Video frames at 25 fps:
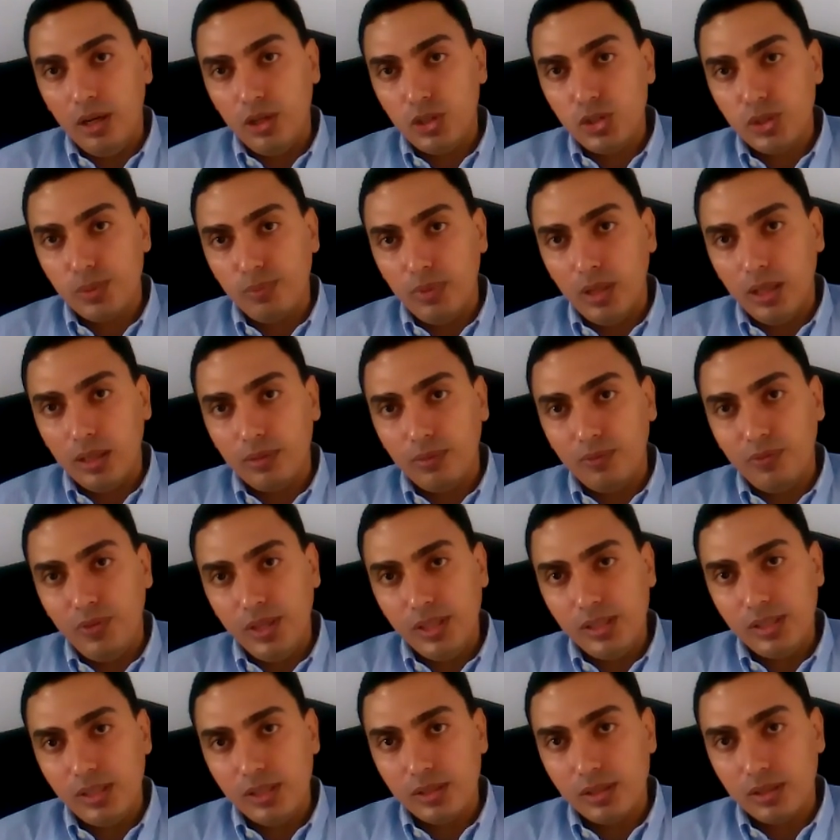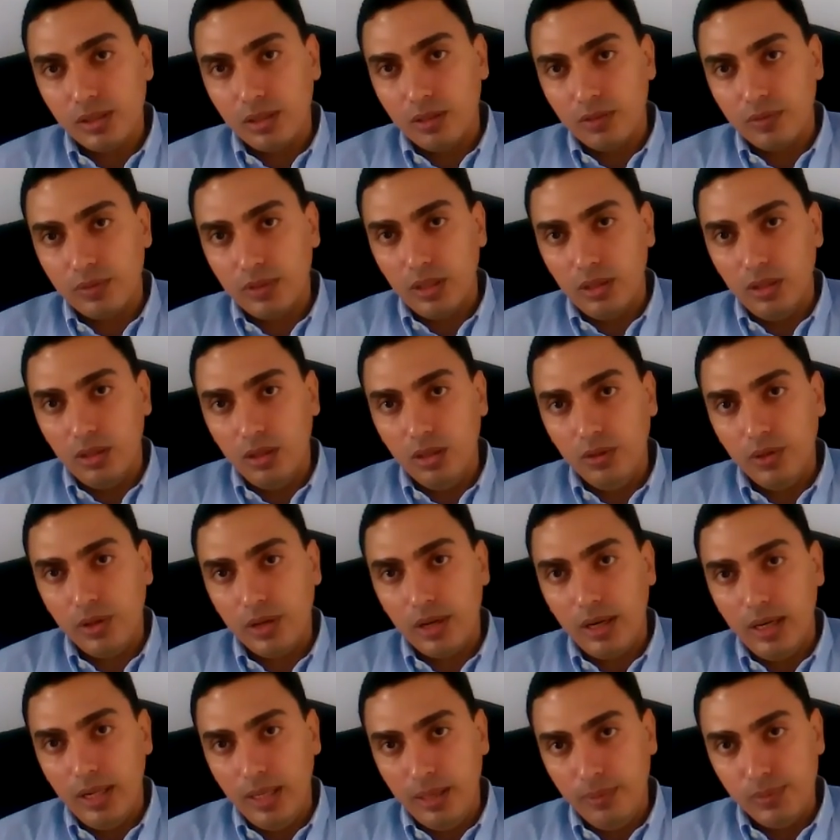the large blood vessels of the
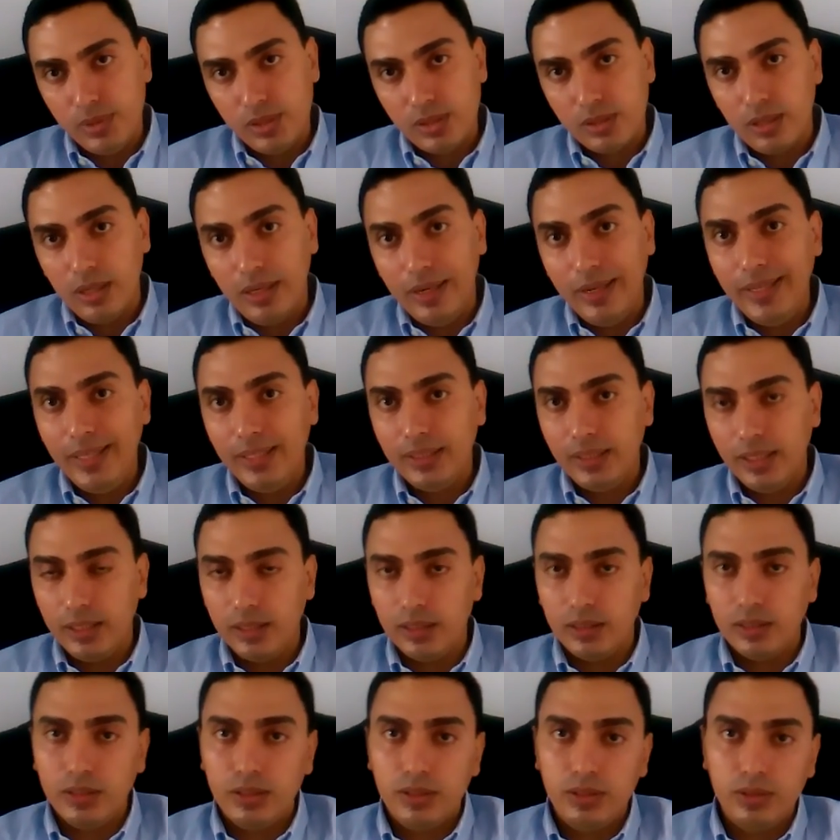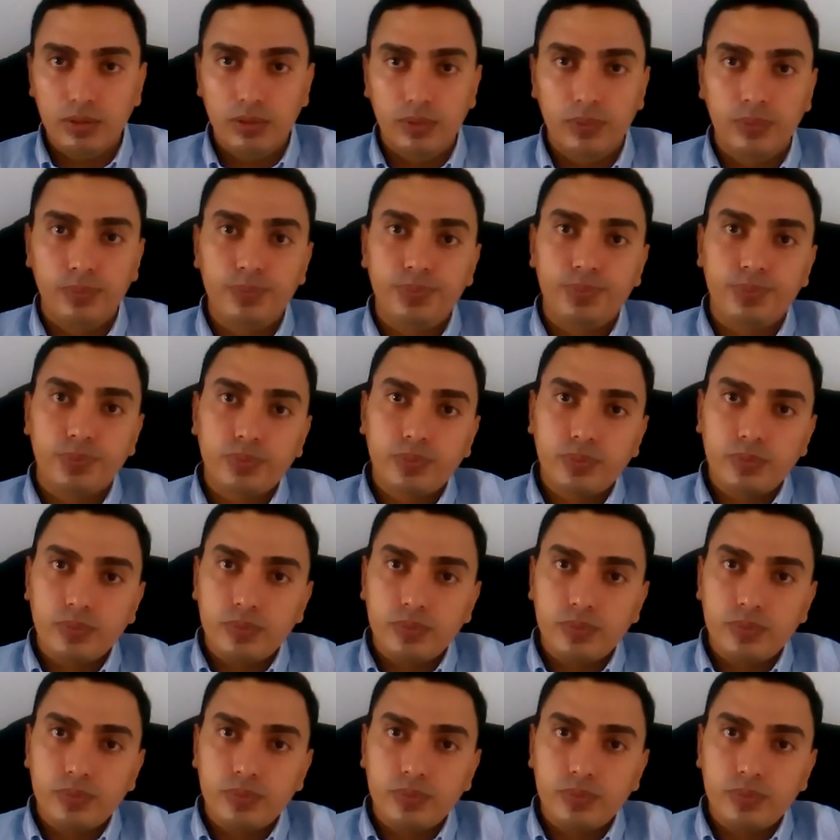lower limbs, leading to